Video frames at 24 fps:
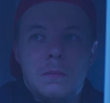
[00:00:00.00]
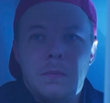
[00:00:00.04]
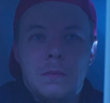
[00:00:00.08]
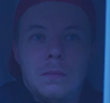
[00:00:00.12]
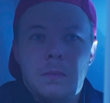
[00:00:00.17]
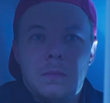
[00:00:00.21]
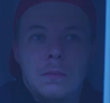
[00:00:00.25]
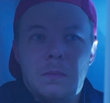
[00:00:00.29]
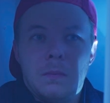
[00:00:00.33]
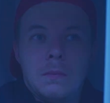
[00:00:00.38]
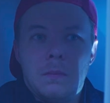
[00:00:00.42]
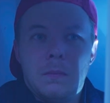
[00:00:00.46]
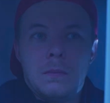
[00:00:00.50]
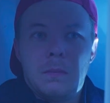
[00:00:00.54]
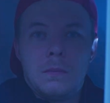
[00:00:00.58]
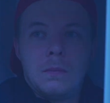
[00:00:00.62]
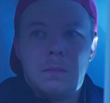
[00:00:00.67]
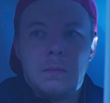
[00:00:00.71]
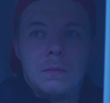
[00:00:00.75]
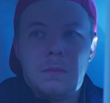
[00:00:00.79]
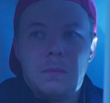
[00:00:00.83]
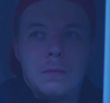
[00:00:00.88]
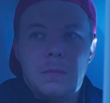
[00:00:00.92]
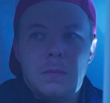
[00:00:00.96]

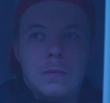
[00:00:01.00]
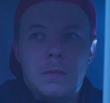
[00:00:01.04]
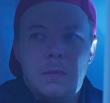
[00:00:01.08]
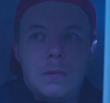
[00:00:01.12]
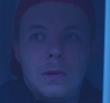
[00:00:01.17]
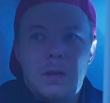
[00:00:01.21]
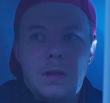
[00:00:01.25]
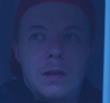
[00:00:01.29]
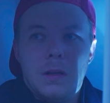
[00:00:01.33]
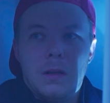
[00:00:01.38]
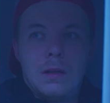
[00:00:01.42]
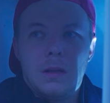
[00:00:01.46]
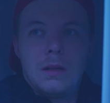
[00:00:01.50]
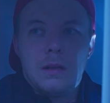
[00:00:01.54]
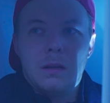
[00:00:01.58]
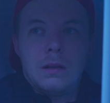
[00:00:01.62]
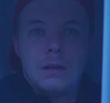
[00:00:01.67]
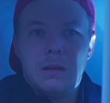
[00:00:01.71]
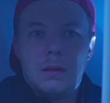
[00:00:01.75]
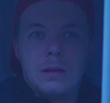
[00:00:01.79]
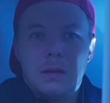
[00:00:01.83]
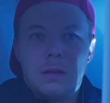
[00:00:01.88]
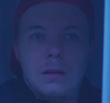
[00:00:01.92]
(no one is talking)